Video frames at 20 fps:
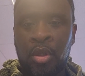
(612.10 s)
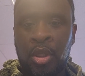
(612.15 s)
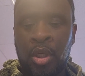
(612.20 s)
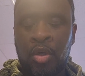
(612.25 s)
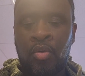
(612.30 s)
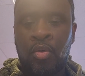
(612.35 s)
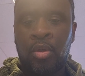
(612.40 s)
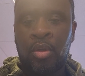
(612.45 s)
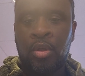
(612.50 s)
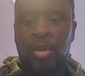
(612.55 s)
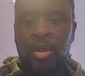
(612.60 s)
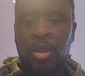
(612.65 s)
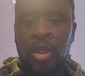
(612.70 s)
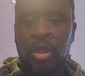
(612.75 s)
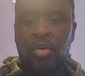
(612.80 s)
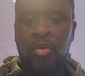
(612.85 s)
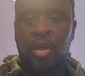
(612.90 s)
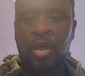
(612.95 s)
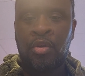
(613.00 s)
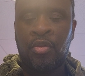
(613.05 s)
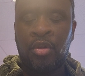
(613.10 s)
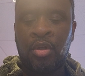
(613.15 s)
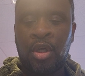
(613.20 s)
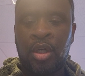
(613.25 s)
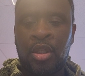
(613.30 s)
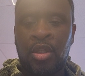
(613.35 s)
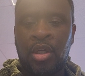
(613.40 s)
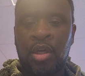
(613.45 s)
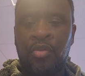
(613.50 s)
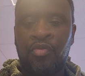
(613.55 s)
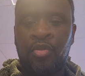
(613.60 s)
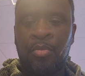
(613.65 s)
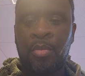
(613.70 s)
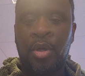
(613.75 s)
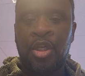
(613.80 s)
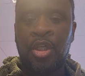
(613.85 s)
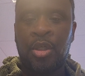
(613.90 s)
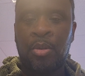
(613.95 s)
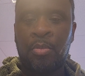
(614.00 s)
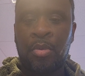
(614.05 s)
look at the
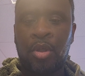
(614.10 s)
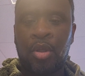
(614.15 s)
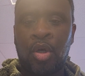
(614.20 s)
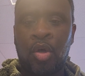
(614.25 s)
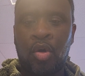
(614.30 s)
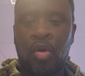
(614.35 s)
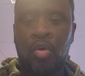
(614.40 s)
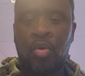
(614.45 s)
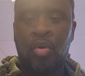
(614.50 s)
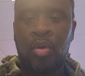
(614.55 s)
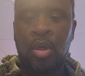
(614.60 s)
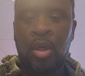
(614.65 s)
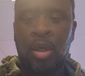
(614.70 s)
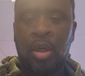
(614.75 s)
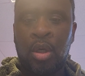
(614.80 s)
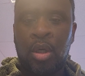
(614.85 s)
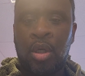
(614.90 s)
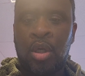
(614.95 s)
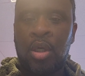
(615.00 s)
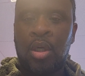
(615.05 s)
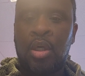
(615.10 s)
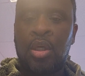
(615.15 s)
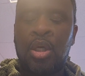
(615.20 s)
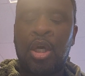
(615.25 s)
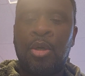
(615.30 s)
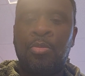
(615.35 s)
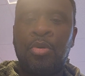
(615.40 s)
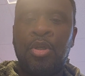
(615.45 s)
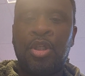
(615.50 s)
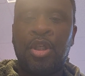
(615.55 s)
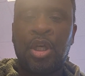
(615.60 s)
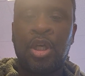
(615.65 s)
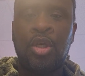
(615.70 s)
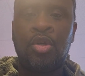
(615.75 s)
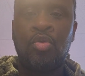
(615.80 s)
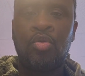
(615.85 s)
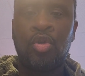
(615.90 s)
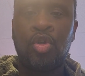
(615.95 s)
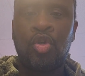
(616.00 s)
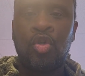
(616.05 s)
information below, and I'll be
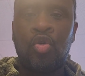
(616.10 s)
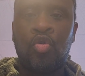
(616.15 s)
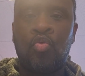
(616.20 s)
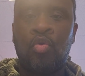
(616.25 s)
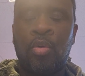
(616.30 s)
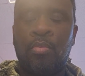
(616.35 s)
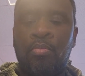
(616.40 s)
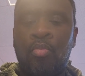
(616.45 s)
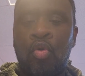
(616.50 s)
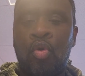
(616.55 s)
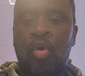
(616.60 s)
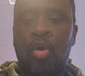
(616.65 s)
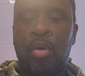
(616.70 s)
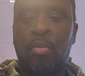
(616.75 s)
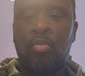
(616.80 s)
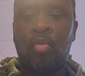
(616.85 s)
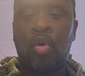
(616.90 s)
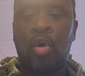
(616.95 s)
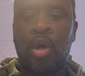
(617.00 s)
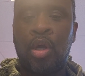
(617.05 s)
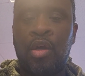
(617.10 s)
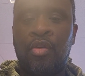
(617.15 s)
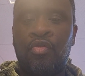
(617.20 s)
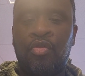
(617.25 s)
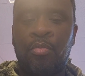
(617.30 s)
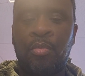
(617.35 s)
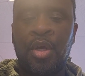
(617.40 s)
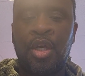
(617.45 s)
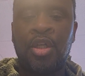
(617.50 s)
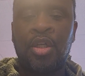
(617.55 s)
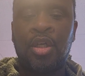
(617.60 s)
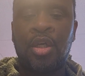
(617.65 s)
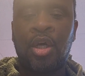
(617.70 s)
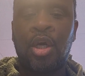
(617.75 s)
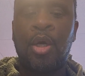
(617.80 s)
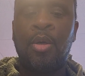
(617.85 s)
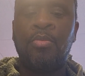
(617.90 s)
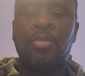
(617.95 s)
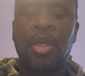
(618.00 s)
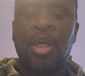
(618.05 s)
seeing you soon with more and more information
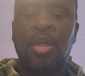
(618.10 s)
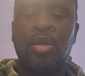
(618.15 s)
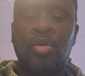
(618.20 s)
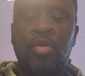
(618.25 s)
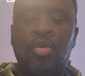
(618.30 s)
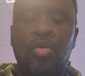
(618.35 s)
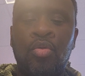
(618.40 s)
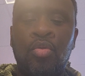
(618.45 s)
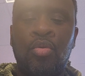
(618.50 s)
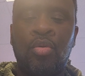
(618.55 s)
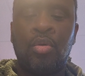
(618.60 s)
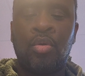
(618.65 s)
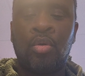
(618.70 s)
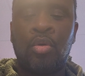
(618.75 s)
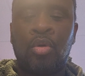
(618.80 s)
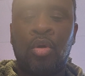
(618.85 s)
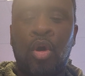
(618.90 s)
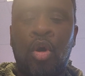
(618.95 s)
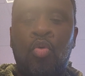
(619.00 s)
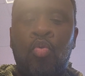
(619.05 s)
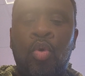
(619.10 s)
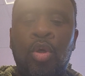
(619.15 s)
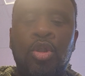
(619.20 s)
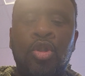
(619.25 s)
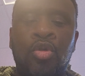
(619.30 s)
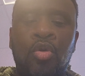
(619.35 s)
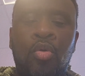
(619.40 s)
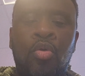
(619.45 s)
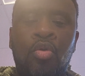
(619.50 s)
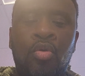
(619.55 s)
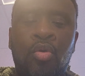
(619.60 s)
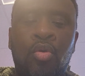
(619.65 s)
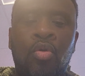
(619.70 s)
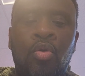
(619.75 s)
and updating you on what's going